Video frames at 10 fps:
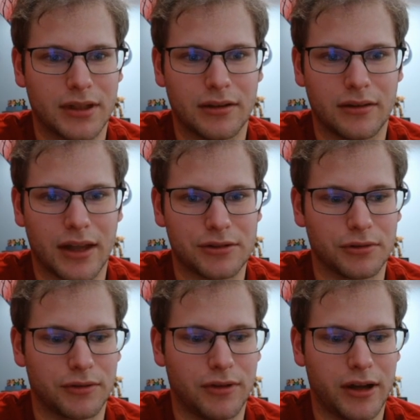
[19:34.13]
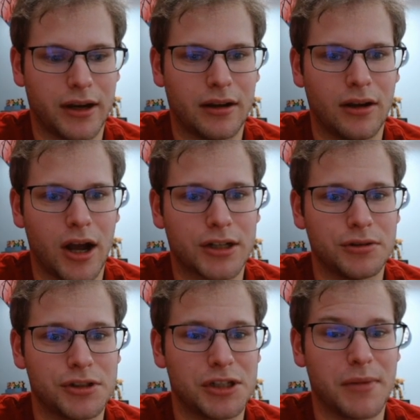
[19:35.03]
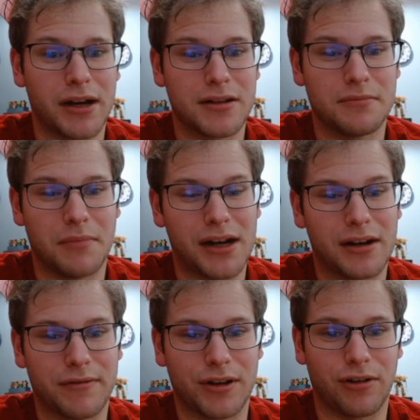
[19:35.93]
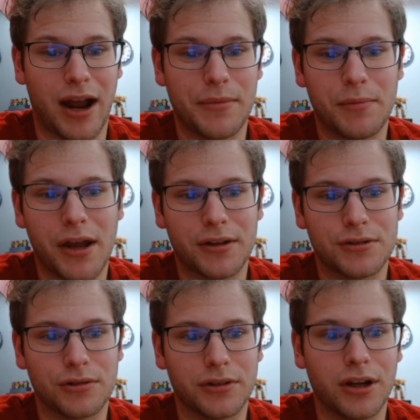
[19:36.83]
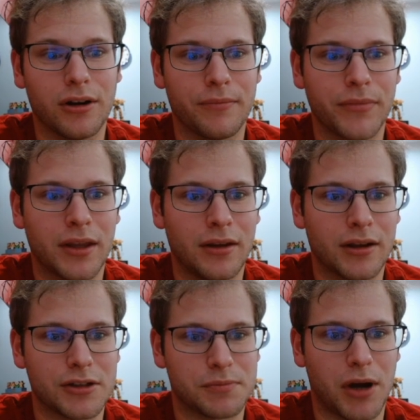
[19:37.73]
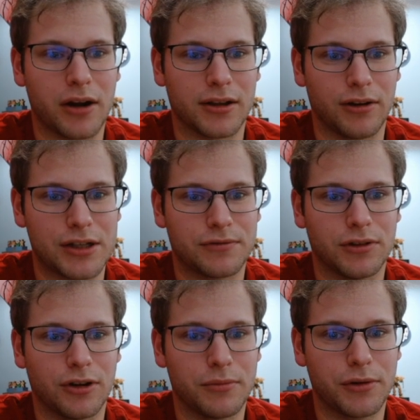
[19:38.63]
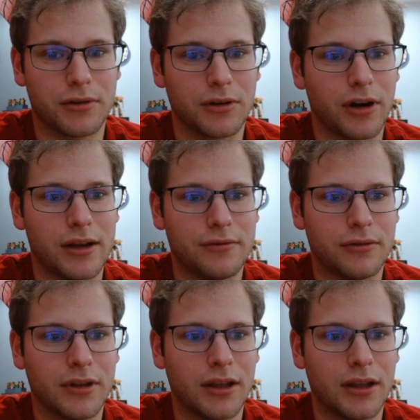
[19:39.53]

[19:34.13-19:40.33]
That's really fine. Hakutuji might not even grab the Mind Control here, because Pot and Graceful are both in grave.